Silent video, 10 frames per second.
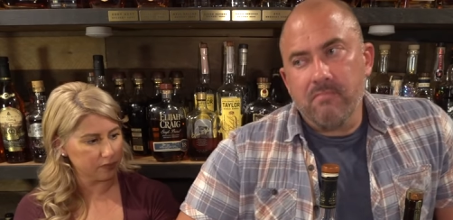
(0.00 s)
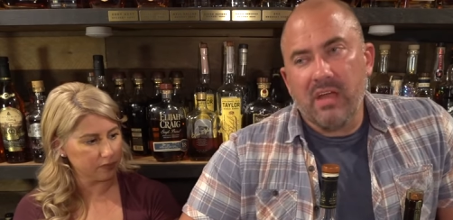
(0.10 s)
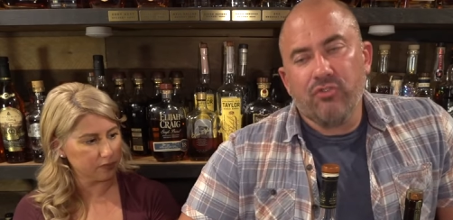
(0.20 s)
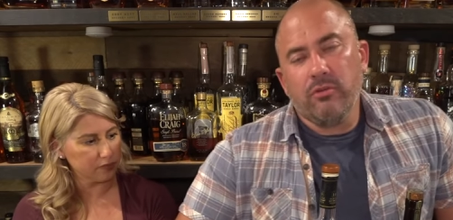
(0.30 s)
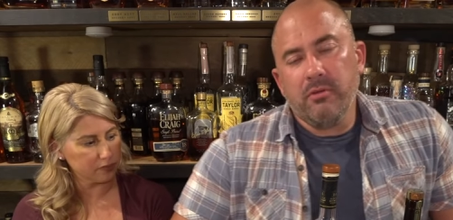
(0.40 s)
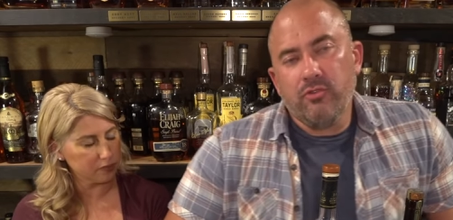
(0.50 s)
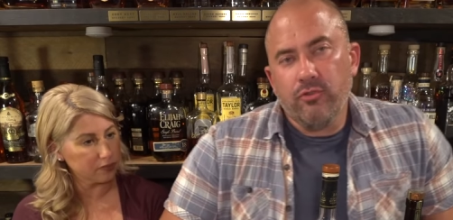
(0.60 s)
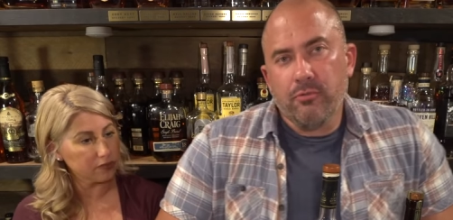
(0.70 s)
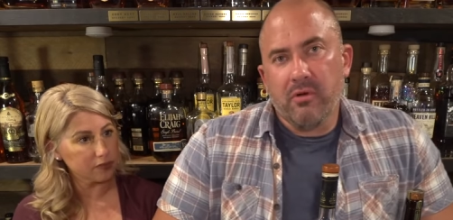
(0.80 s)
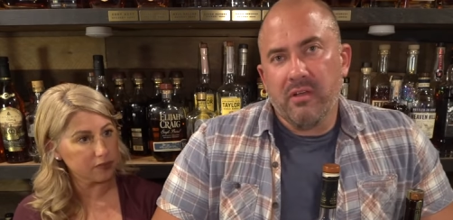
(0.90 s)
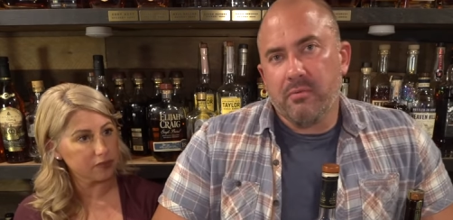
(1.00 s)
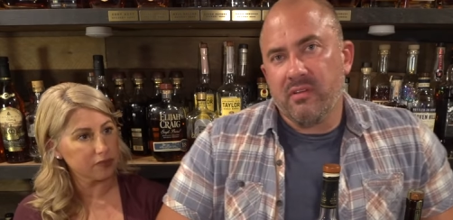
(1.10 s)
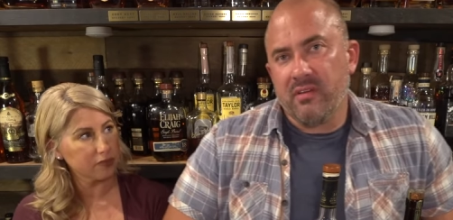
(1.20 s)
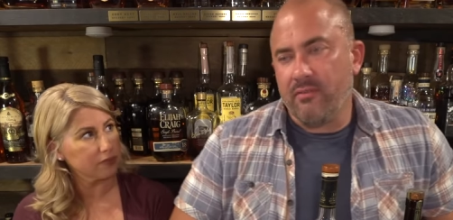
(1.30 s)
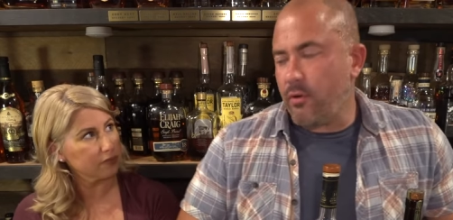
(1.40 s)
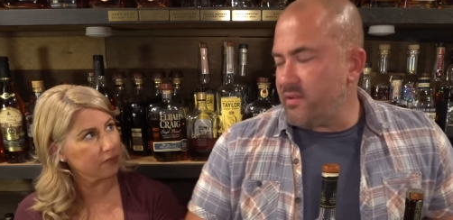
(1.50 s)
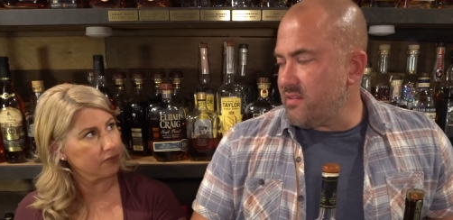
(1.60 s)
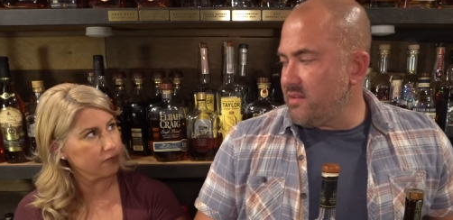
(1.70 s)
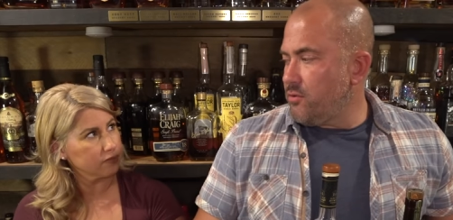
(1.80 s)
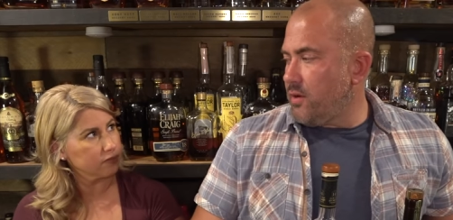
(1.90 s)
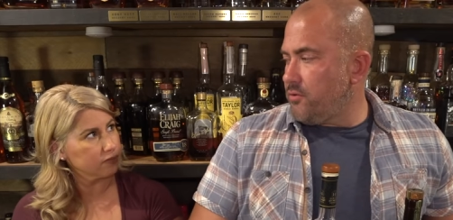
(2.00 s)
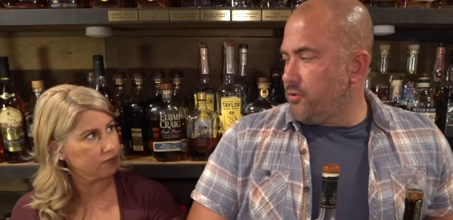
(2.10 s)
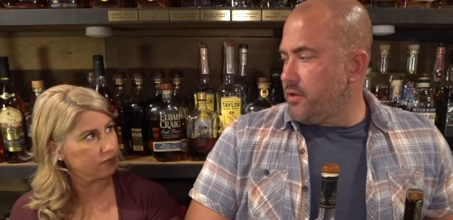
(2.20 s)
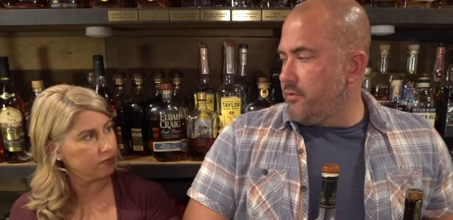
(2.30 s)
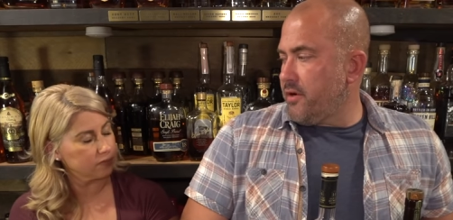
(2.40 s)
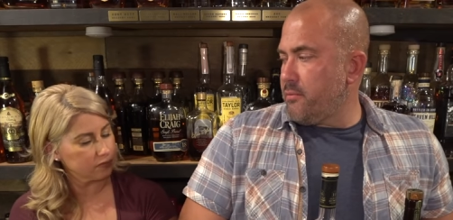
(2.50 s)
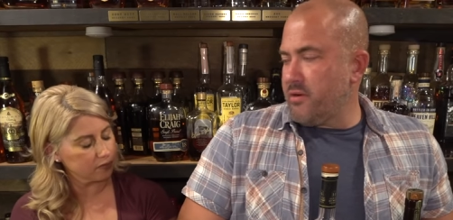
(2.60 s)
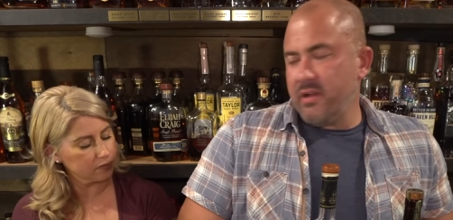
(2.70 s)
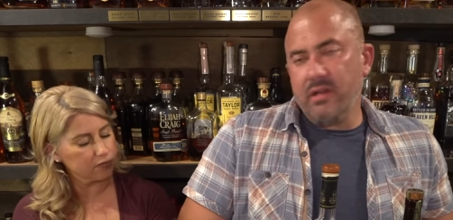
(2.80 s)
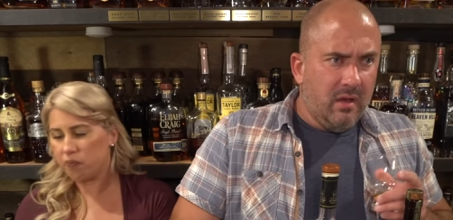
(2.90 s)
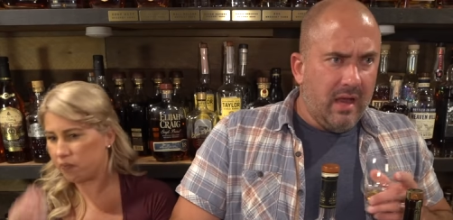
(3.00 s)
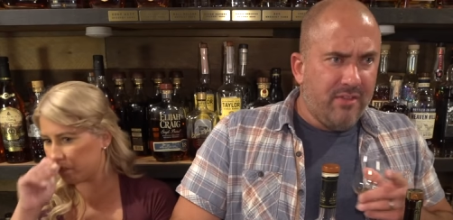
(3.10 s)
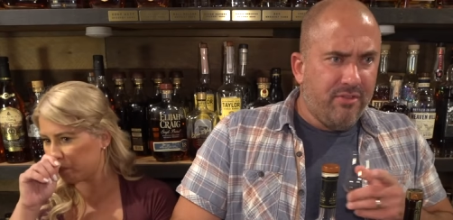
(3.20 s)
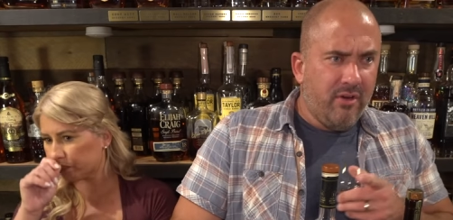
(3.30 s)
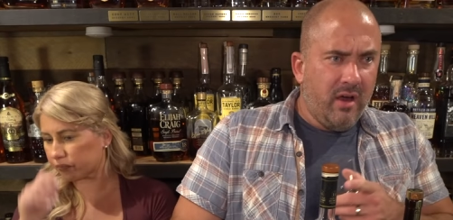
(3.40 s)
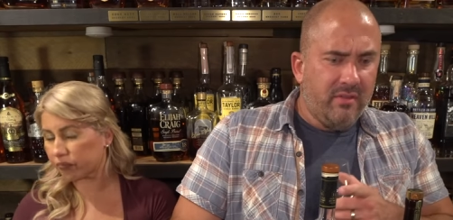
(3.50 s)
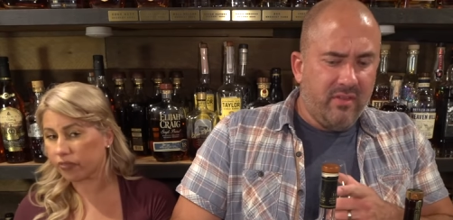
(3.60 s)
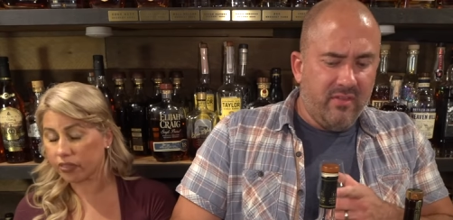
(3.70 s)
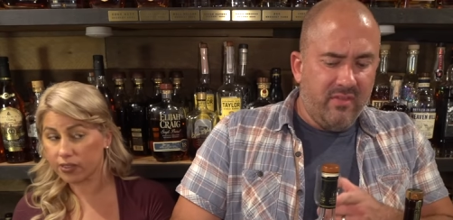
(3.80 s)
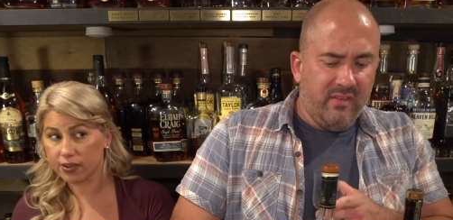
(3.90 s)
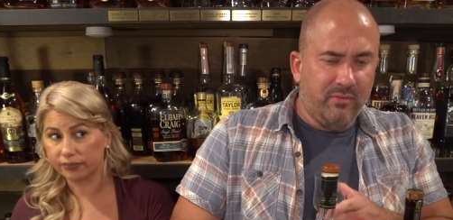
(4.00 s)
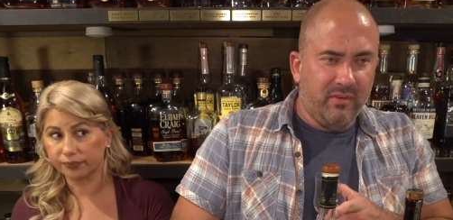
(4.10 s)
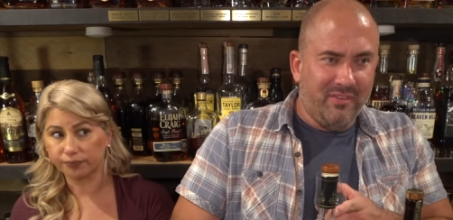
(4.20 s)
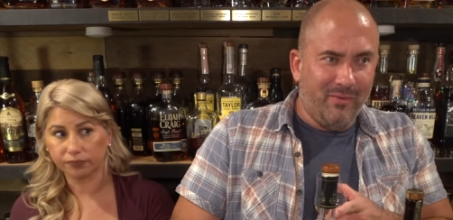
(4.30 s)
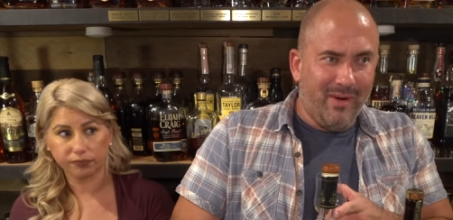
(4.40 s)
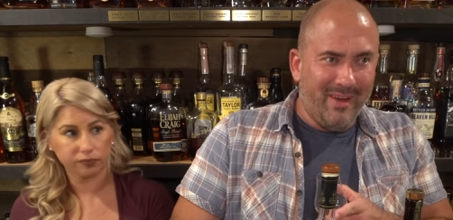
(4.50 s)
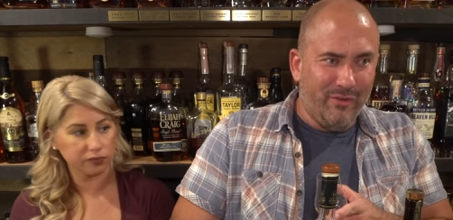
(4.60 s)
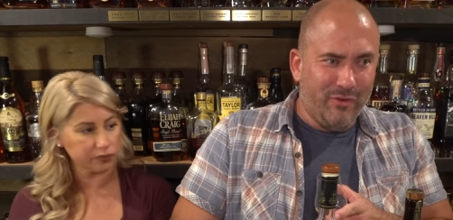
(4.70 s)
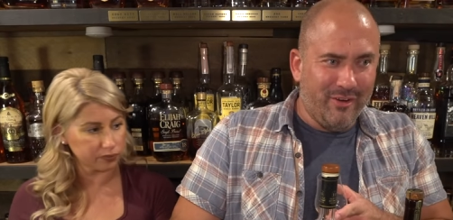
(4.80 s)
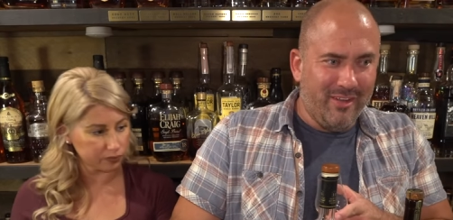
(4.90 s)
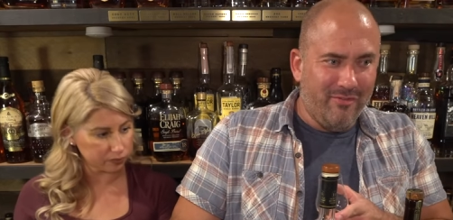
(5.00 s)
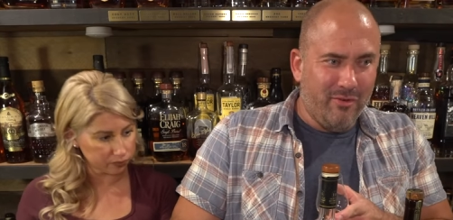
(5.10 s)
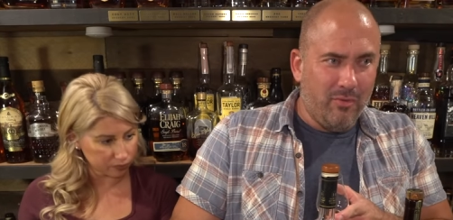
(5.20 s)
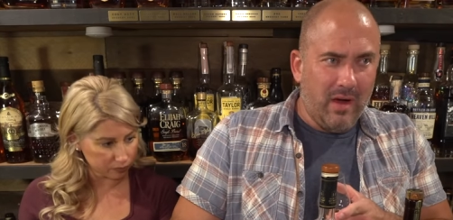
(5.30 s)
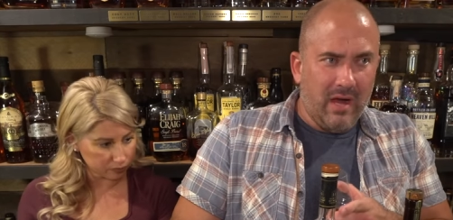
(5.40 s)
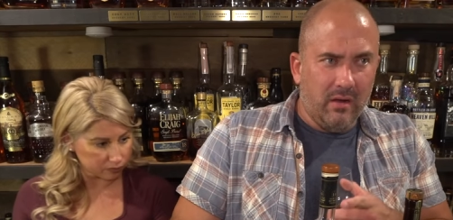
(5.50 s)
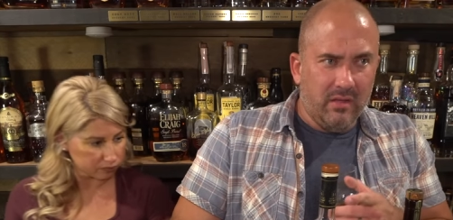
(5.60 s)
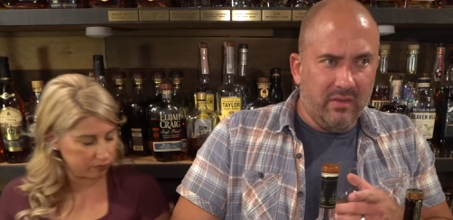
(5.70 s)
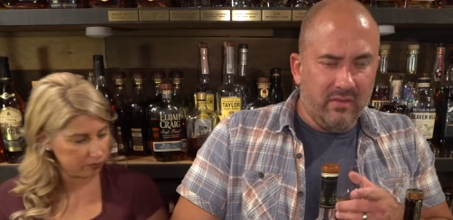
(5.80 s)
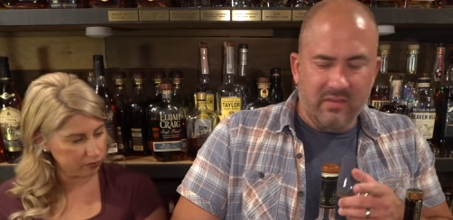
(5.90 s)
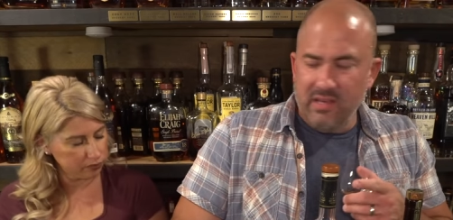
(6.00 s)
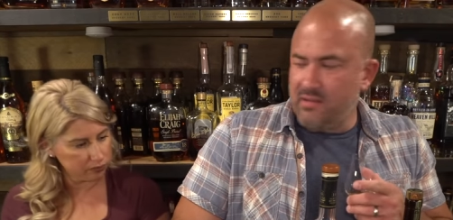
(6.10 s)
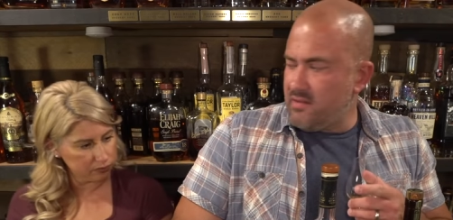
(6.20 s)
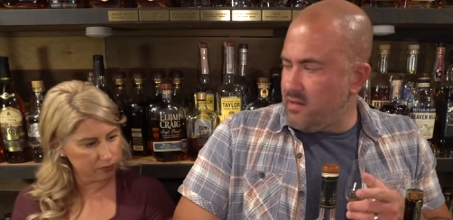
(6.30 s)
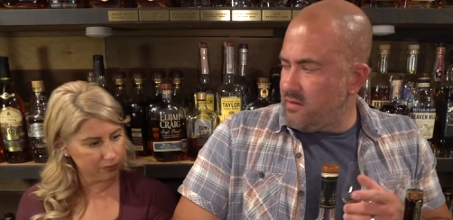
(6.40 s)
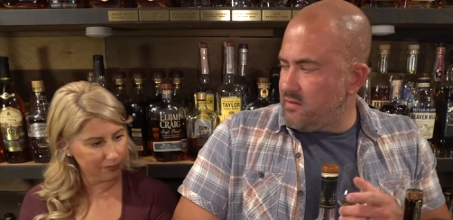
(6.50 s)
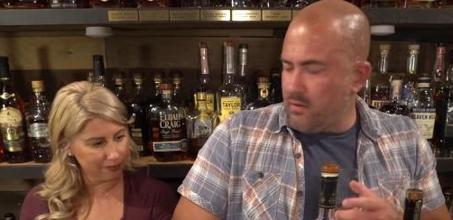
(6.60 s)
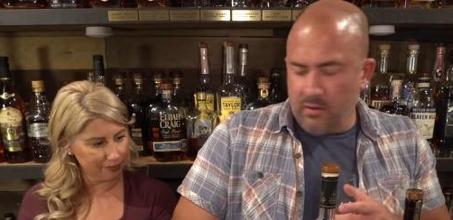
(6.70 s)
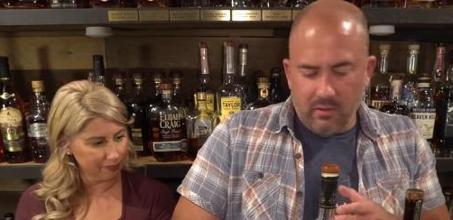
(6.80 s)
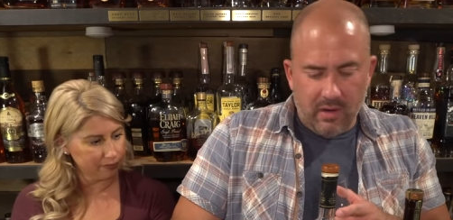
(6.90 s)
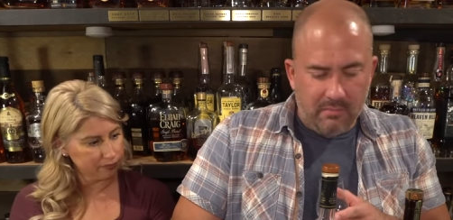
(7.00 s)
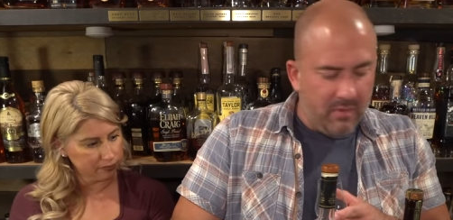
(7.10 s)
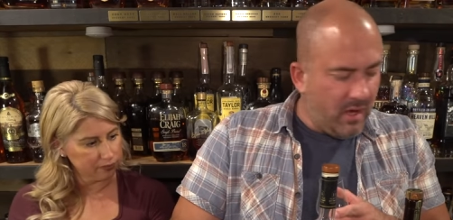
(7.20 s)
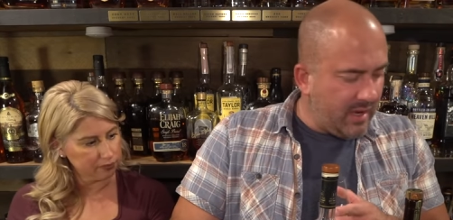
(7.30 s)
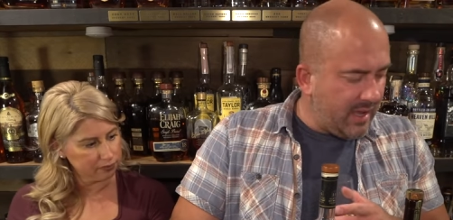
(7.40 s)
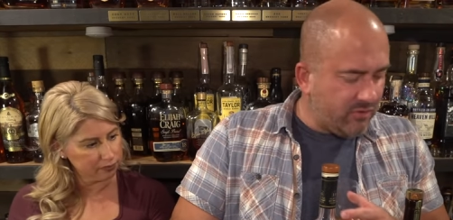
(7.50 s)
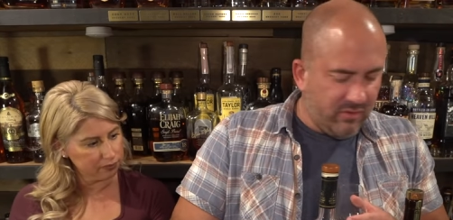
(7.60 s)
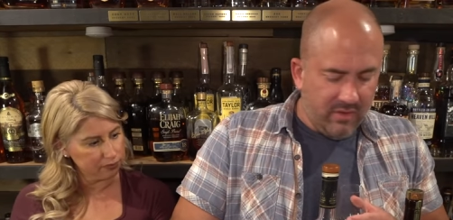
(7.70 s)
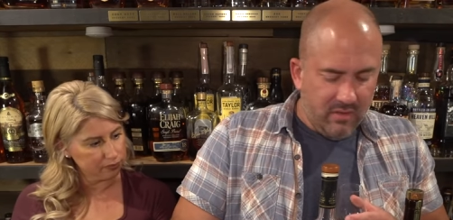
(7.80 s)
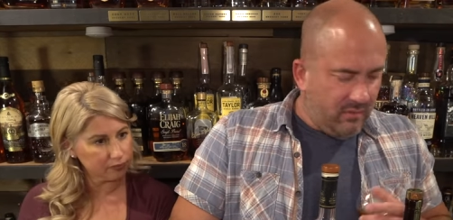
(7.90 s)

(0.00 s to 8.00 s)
Speaker 1: I shouldn't be too surprised because I've always liked the wild turkey rare breed. I thought that this was the wild turkey for a while in the tasting, so I'm not actually